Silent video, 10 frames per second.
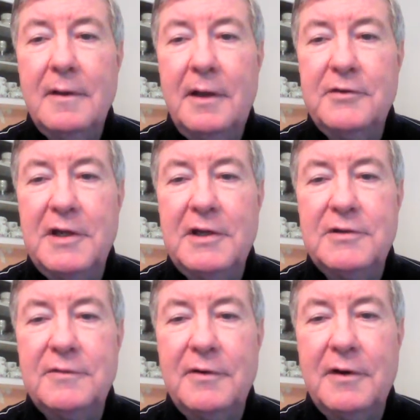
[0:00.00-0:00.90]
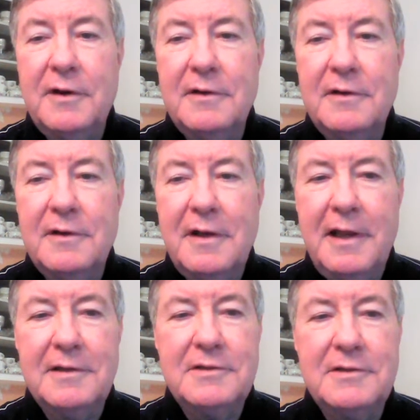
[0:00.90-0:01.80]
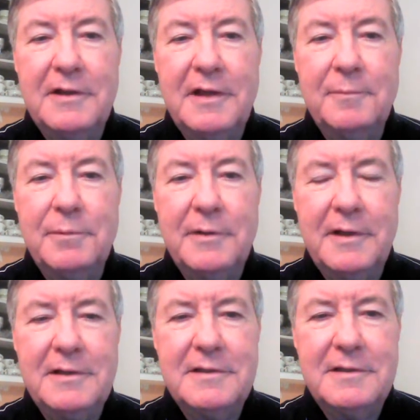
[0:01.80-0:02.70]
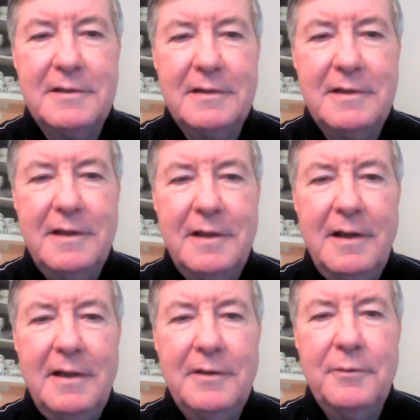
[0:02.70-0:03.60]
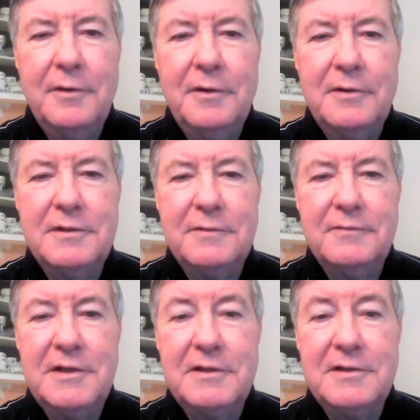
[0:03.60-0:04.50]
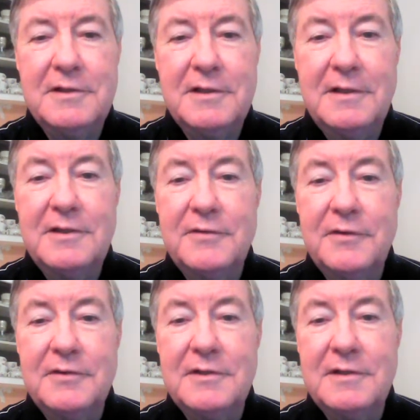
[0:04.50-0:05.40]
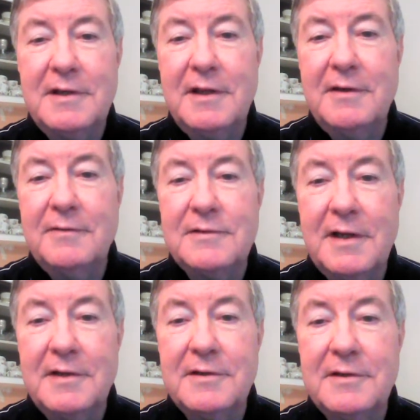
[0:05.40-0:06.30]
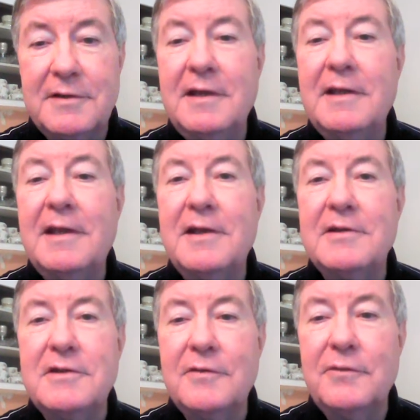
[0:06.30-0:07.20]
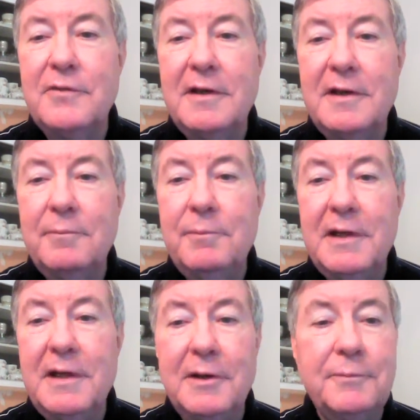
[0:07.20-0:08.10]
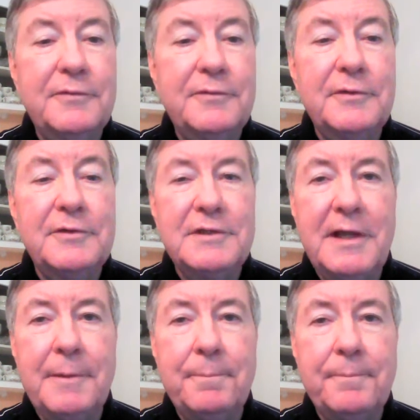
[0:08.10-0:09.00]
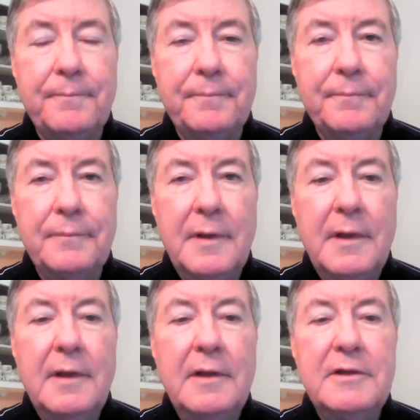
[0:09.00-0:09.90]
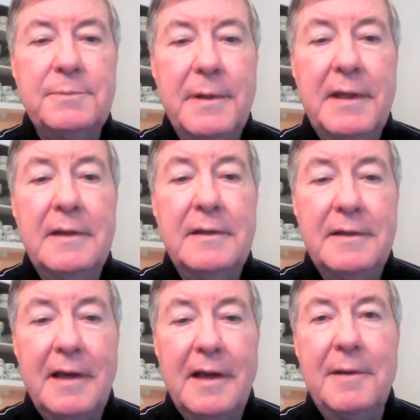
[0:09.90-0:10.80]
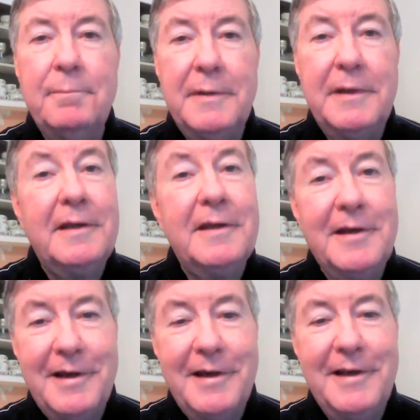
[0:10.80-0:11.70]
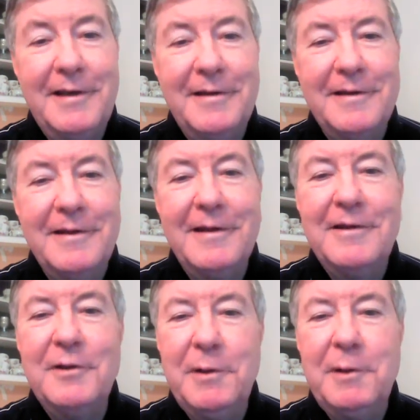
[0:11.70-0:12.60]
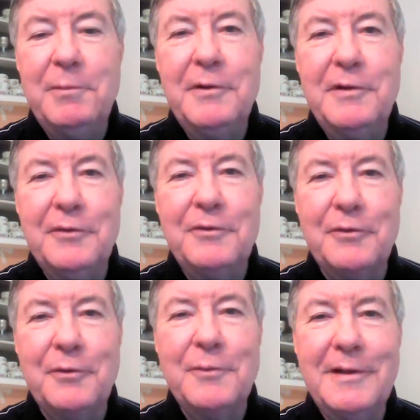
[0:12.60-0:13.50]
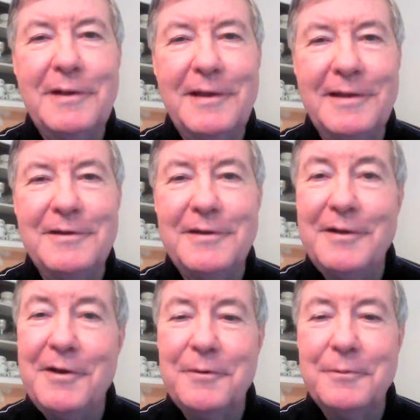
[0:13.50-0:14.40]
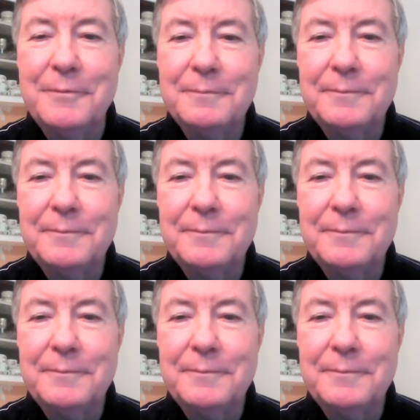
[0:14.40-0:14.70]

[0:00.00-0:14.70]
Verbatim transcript: A change of heart has to take place. The words of Jesus in these verses gives us an indication of what can be a helpful first step. Spend time being kind to people you don't normally get to know.